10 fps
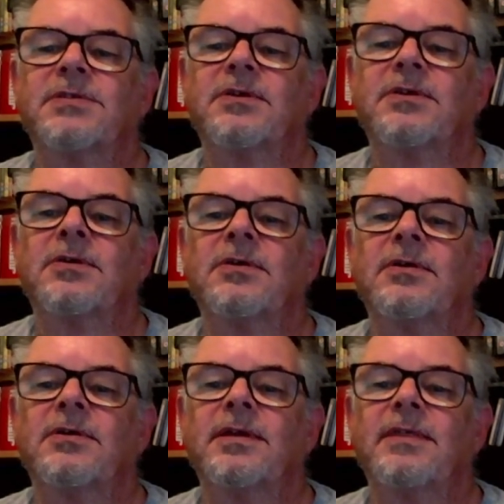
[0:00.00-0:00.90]
Are
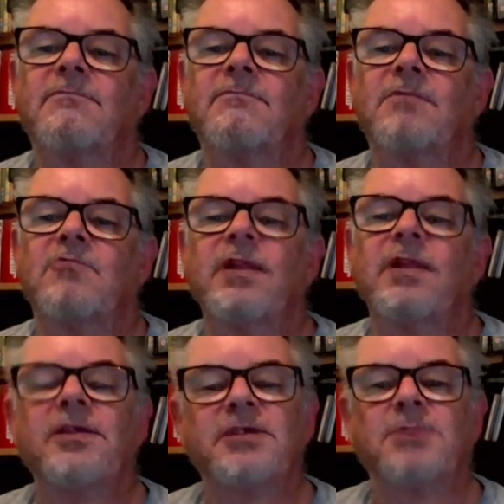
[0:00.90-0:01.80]
really
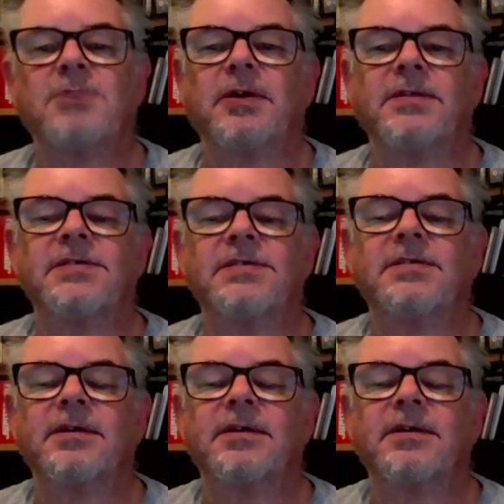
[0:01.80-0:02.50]
nice plugins.